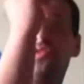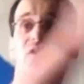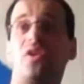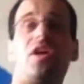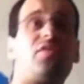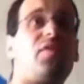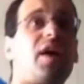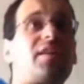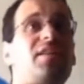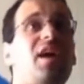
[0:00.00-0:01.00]
You go to
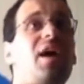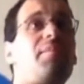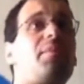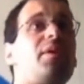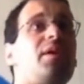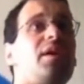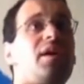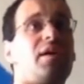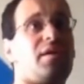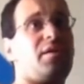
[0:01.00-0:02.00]
corporate parties,
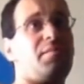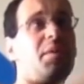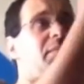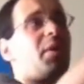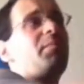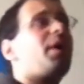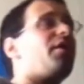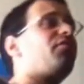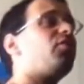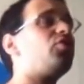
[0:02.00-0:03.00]
you get fucked
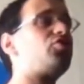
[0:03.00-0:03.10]
up,